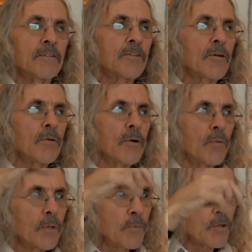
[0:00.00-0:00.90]
So
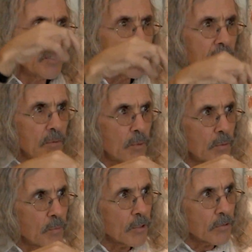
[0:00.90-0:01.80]
when
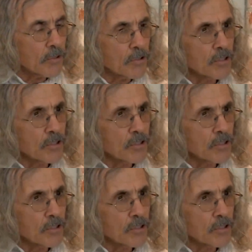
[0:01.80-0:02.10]
we're